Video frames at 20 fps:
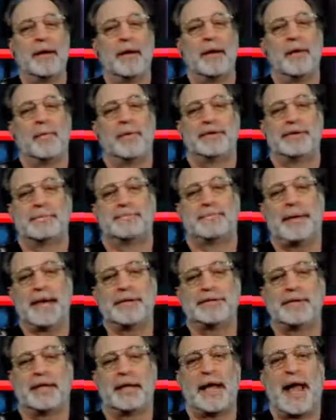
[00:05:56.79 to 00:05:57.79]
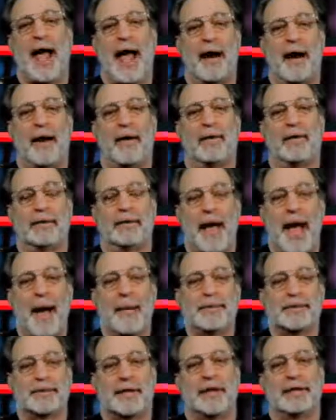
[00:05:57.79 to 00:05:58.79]
which is basically how
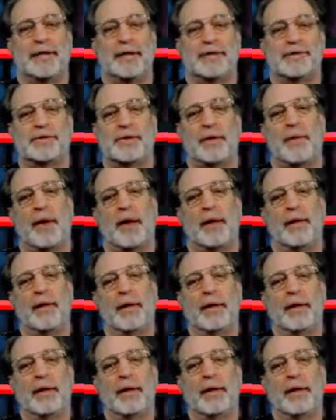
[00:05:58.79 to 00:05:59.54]
Amazon did so well.